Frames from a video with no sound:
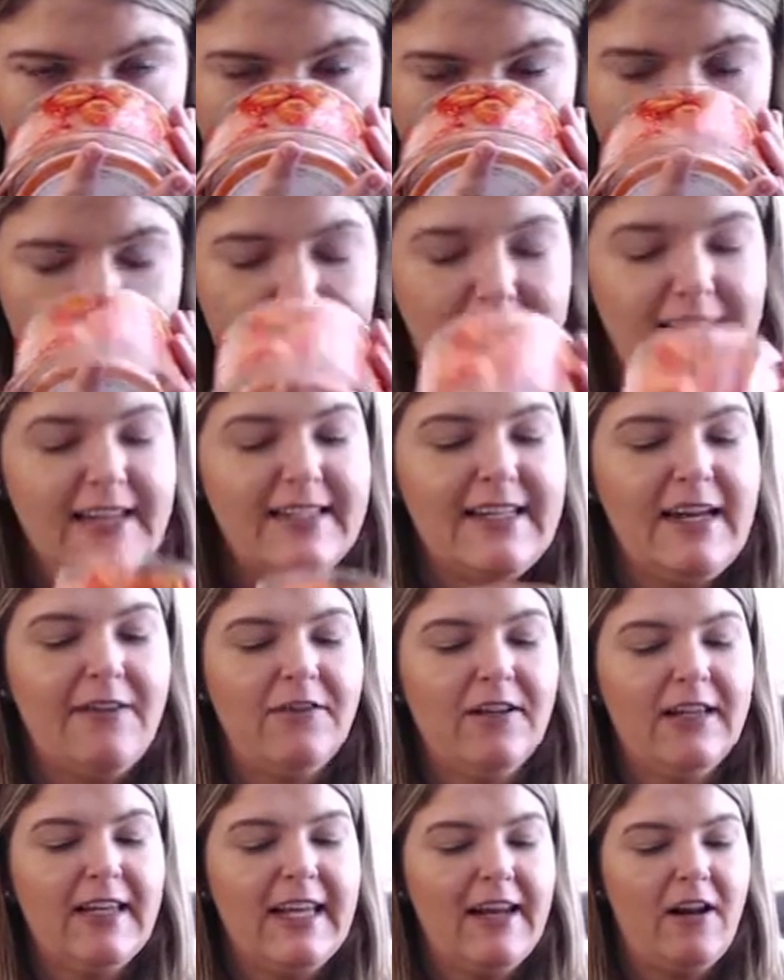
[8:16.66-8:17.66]
And I can
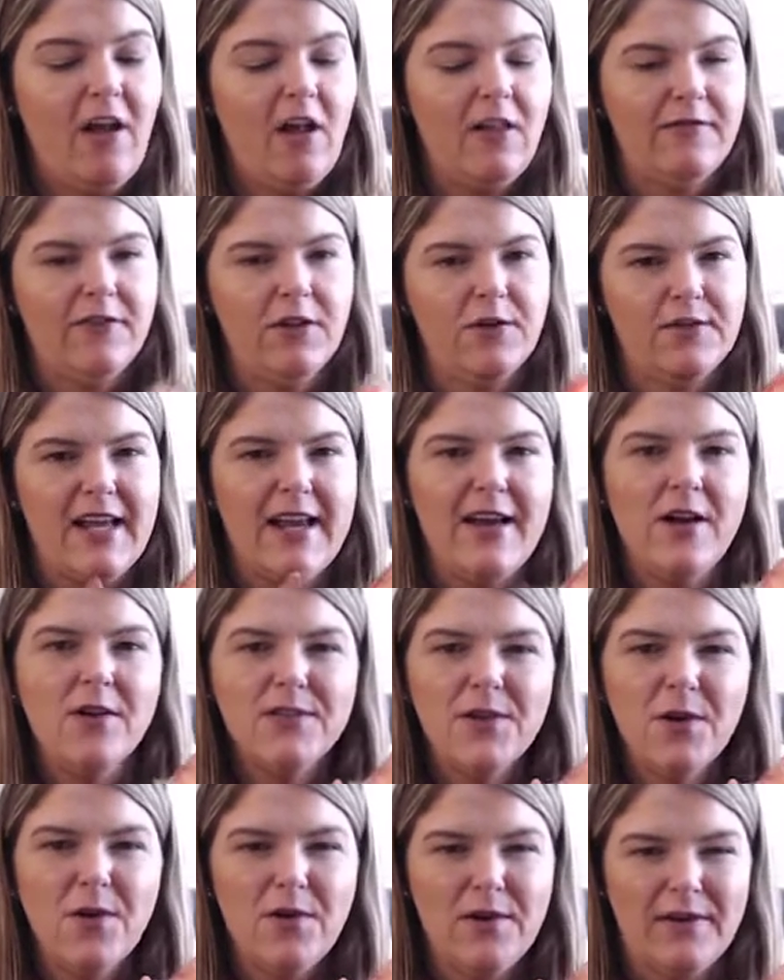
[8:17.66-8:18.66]
definitely get all of those. I
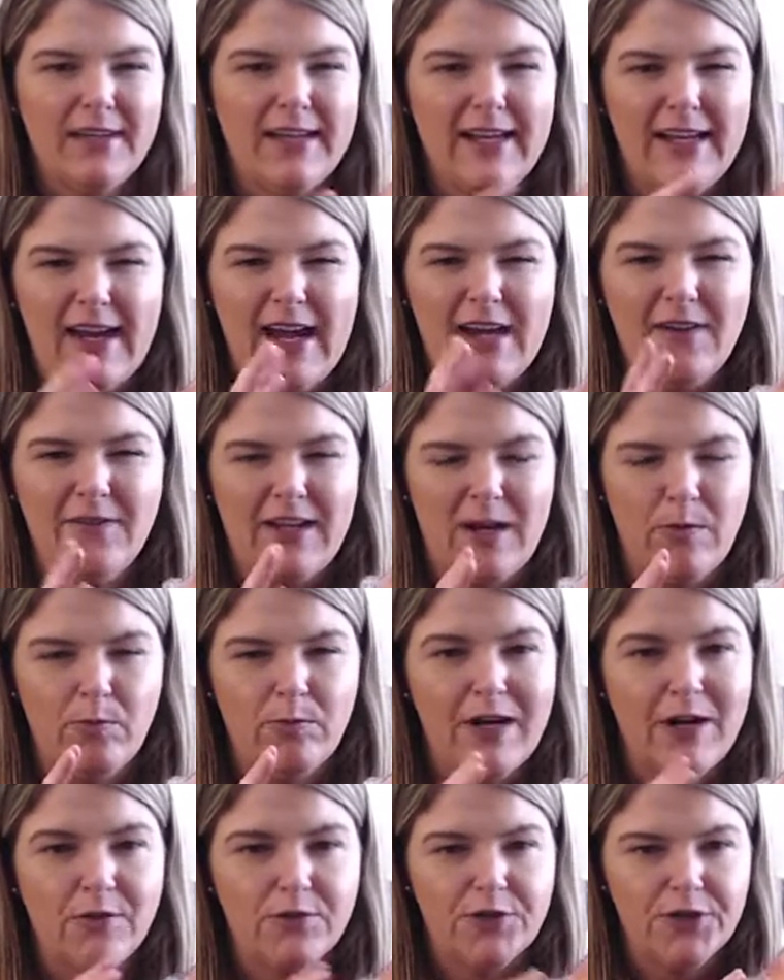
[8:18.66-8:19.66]
also get kind of like a
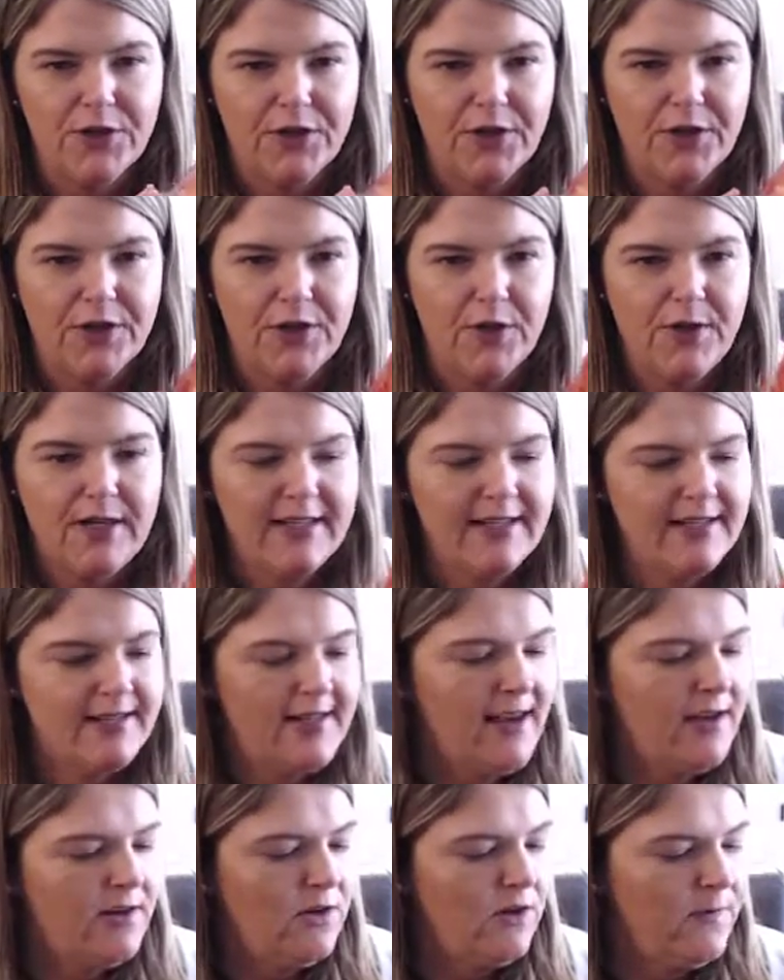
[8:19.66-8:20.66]
brown sugar note in this
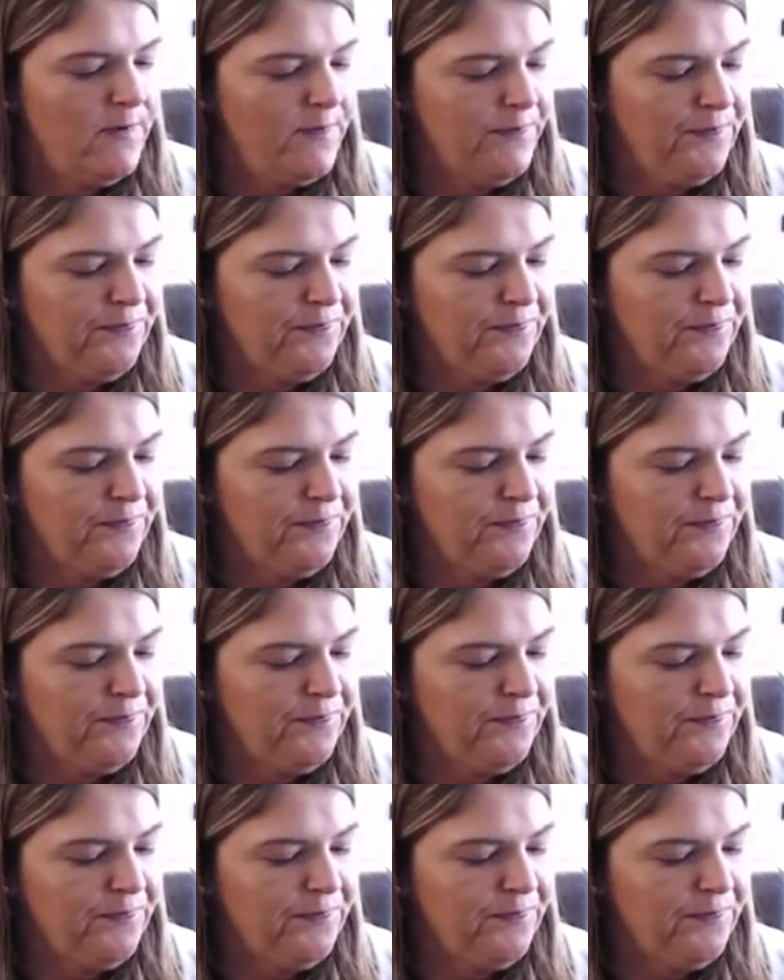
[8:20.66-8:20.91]
candle.